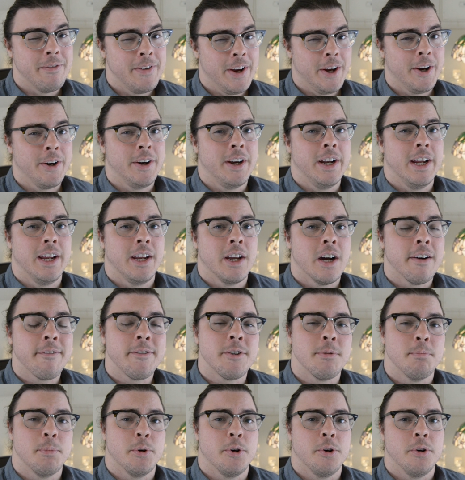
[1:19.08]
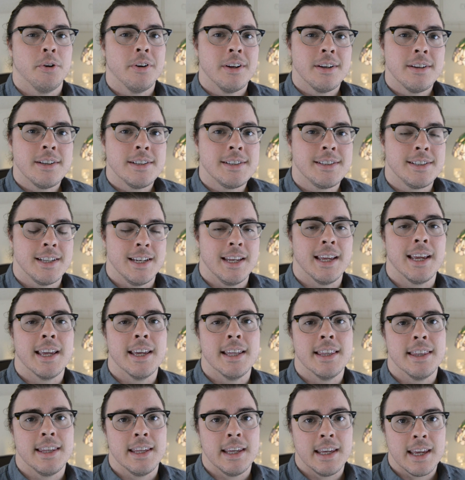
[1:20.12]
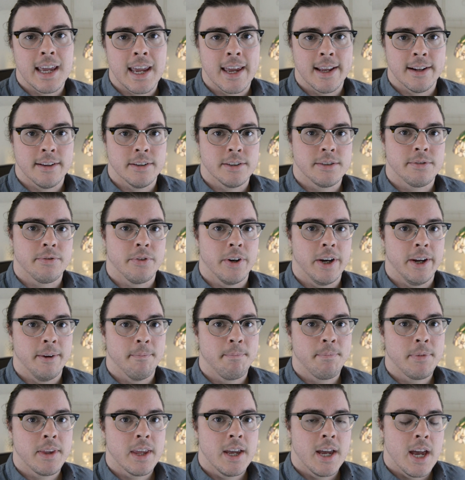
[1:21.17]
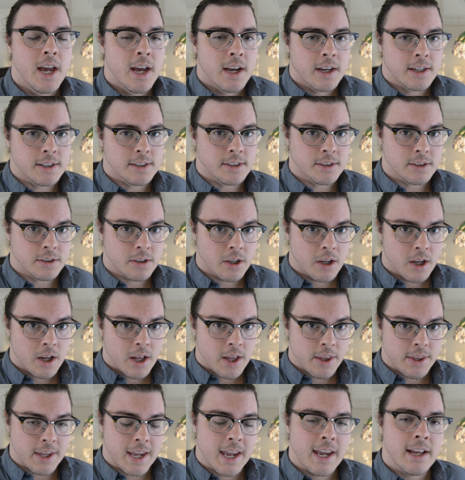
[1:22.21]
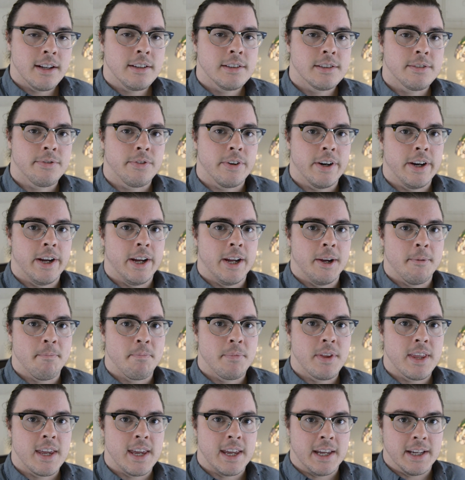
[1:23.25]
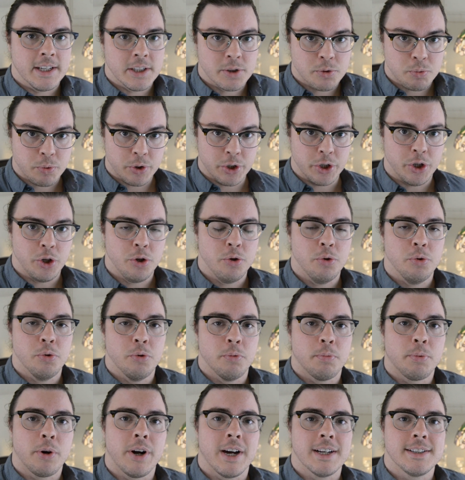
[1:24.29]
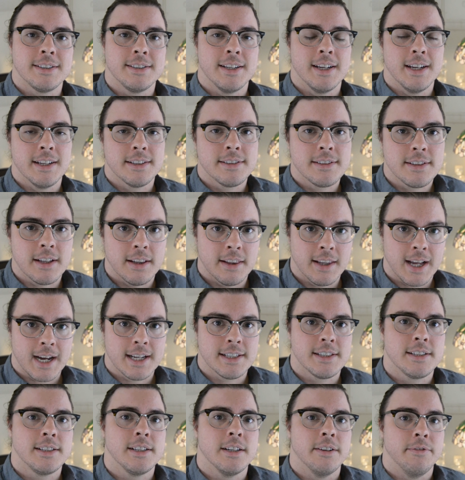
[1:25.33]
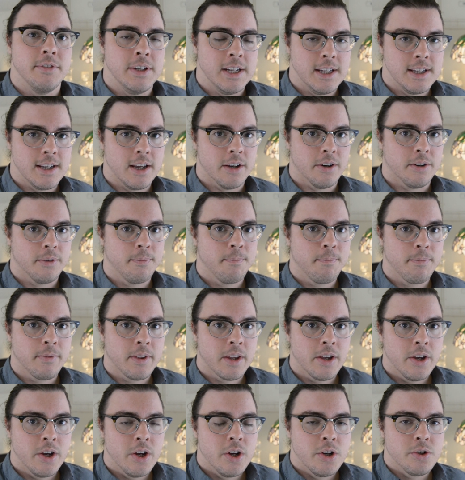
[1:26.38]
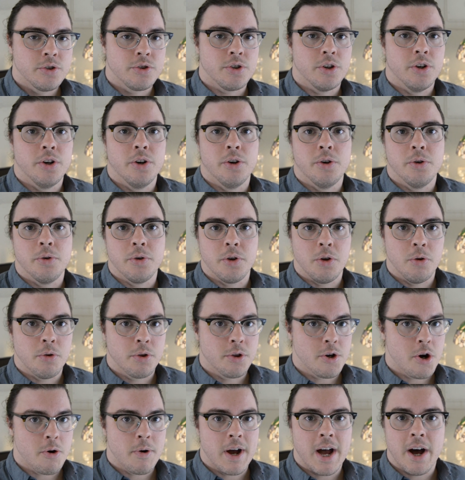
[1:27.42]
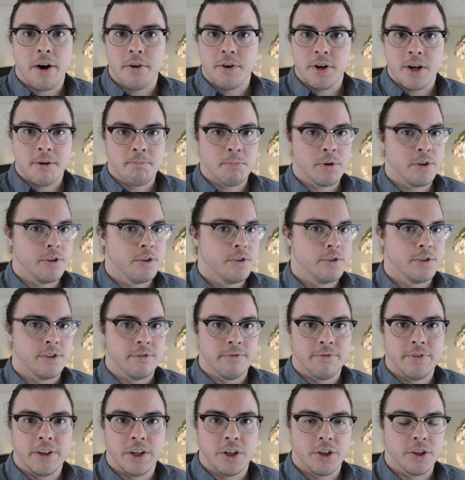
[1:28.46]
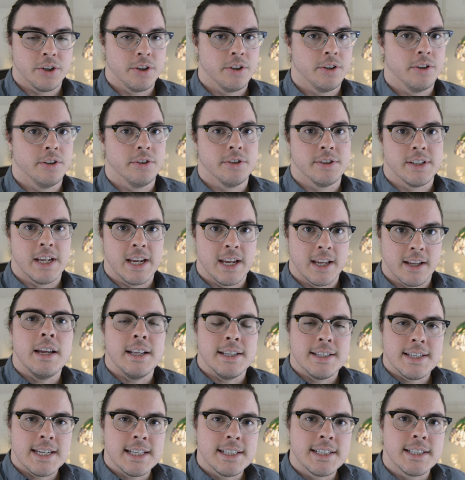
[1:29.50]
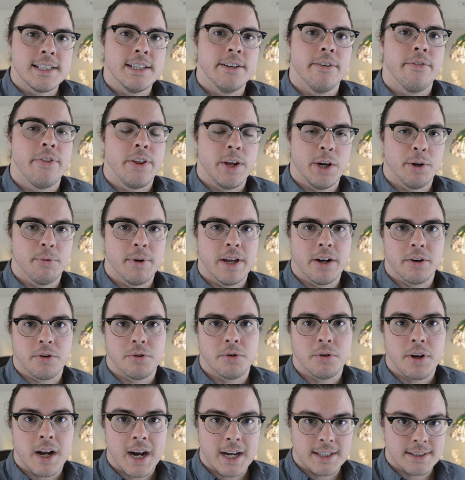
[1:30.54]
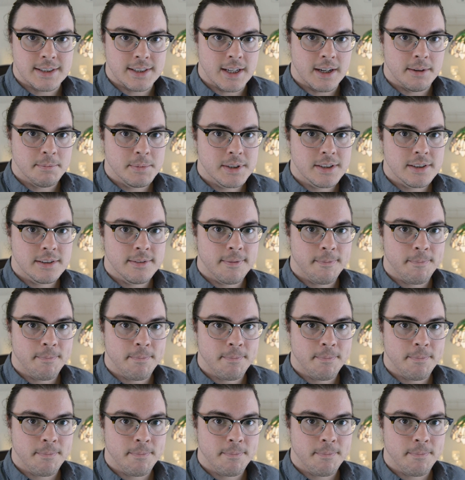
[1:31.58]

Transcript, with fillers: very comfortable sitting in the analyst frame, because the analyst frame is where you process lots of detail. So you throw out numbers and figures and intensive theoretical concepts.